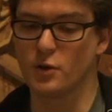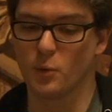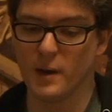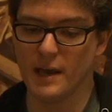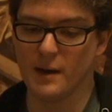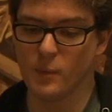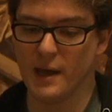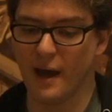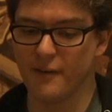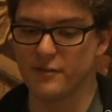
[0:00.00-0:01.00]
So
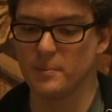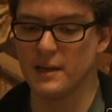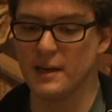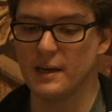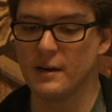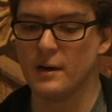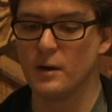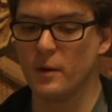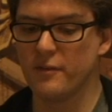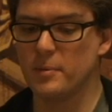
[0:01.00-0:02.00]
we have to be
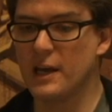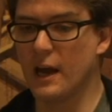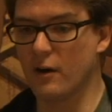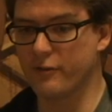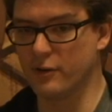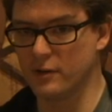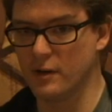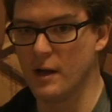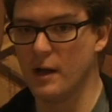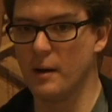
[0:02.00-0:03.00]

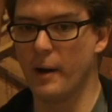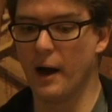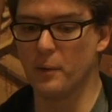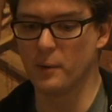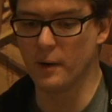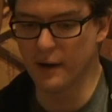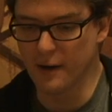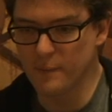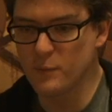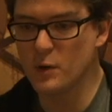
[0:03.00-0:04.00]
careful about
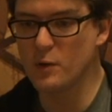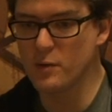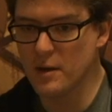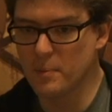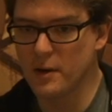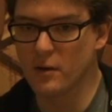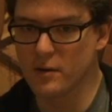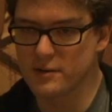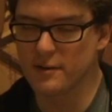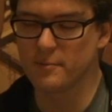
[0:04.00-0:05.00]
the
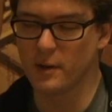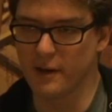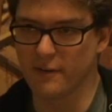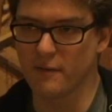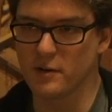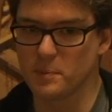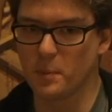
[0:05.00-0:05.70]
appearance of playing favorites.